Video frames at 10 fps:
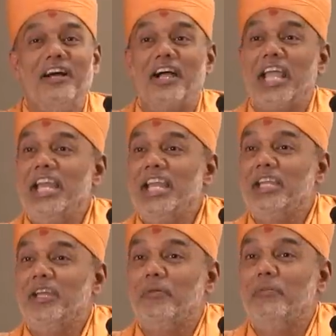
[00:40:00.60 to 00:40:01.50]
Again at
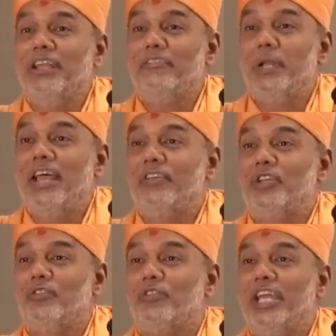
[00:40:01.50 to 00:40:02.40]
an unbelievable
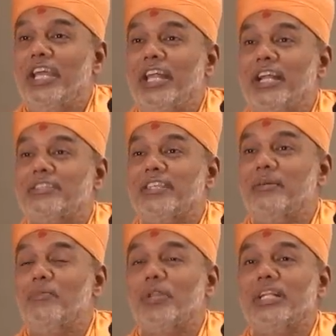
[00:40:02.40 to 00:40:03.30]
average of reading and
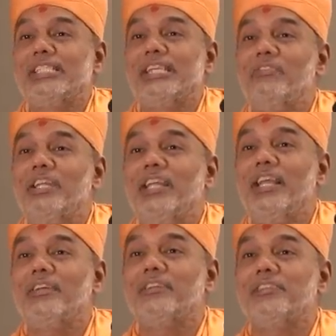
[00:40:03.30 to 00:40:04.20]
answering more than 70
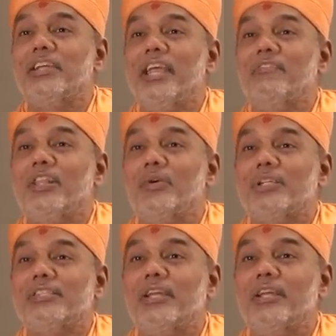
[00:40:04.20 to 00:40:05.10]
letters a day without
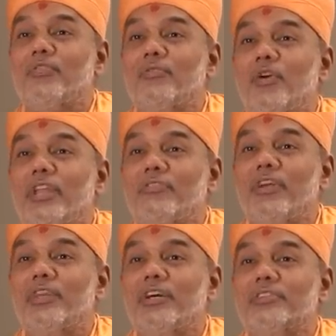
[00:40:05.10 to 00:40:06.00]
a Sunday for
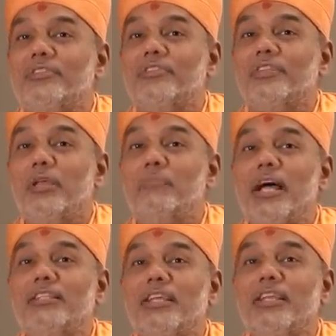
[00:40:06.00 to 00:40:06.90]
45 years.
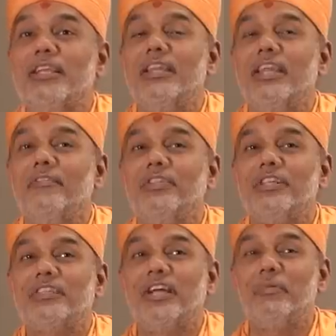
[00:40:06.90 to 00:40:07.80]
Imagine if
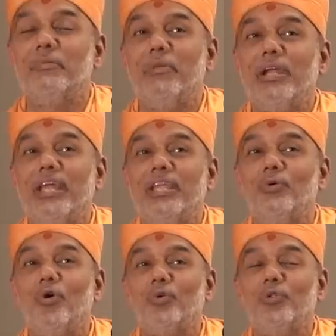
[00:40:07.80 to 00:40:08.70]
this coming Monday
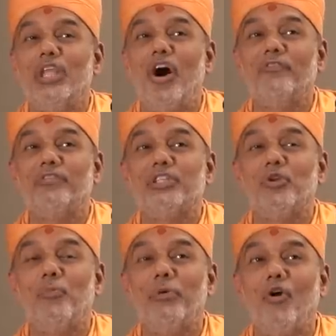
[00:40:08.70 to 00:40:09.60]
you go to the office
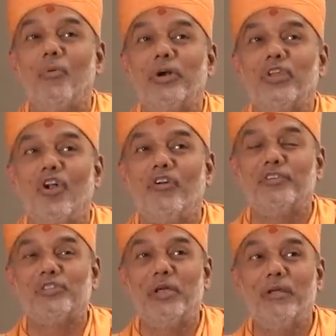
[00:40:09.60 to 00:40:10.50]
and op open your
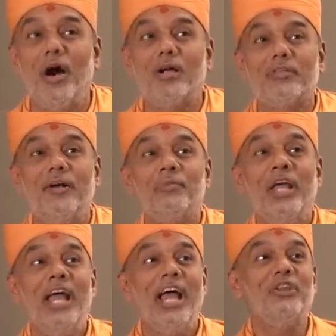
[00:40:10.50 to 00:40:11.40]
office mailbox
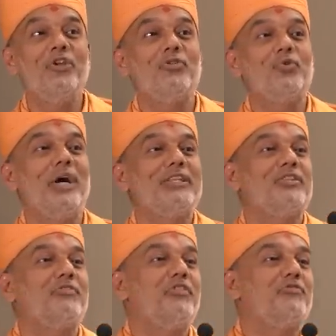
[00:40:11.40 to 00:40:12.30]
and you have to
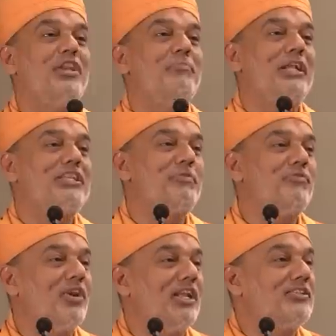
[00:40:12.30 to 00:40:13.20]
answer 15 mails
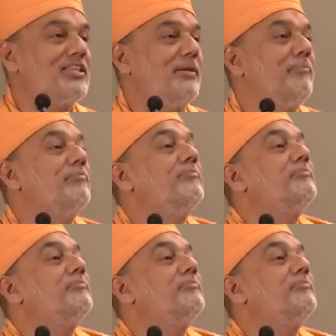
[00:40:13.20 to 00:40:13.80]
before lunchtime.